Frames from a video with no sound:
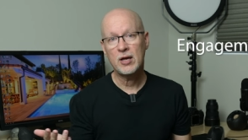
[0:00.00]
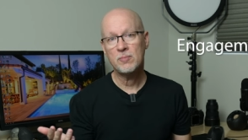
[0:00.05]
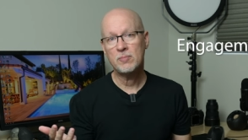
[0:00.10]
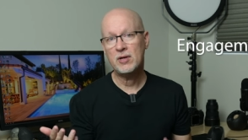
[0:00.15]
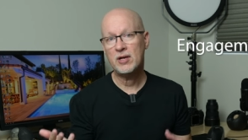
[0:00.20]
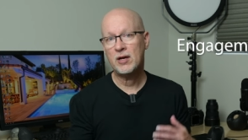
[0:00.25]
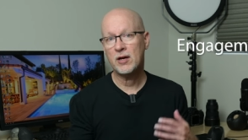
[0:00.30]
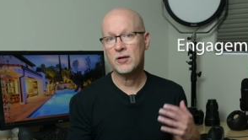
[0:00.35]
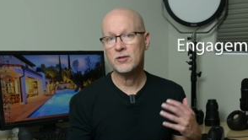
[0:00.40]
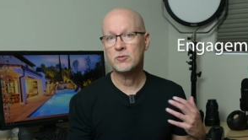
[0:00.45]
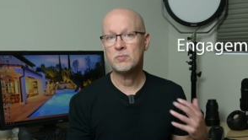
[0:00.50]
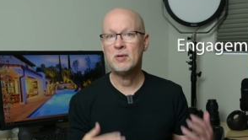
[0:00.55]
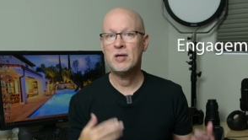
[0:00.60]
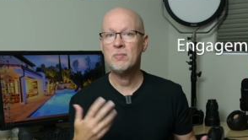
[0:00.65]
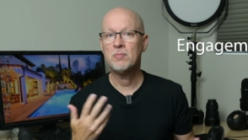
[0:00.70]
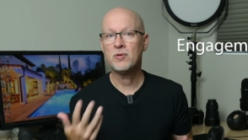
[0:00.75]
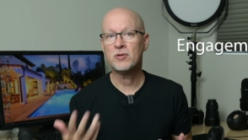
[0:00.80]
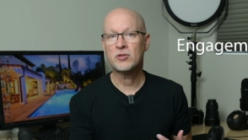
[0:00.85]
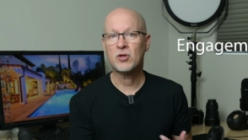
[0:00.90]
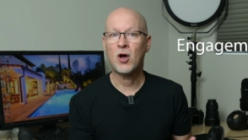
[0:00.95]
because
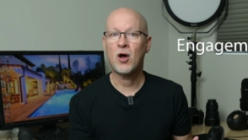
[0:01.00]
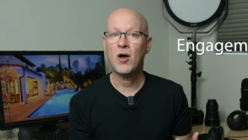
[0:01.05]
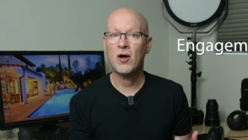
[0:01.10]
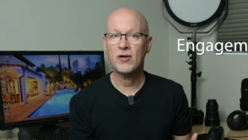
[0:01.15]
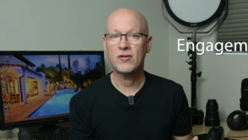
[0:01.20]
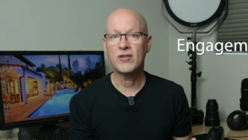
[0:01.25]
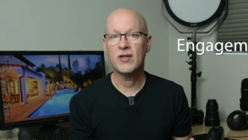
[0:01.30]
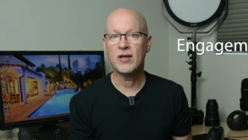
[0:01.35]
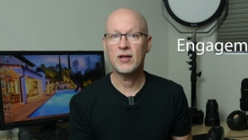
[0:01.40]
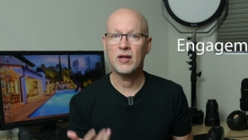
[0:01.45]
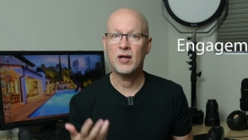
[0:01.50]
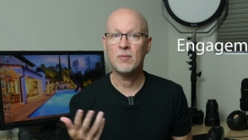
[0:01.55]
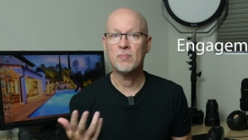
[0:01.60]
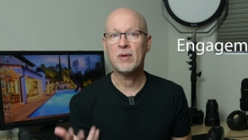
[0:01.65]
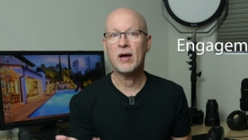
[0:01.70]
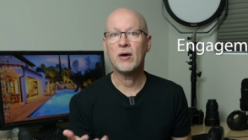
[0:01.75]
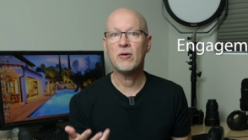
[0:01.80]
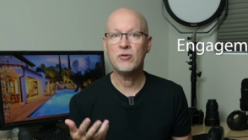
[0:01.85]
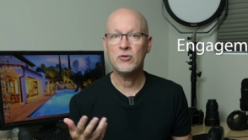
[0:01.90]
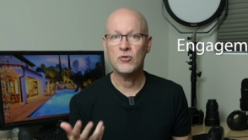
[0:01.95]
people talk then
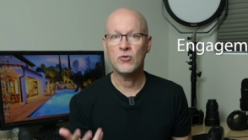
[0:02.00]
about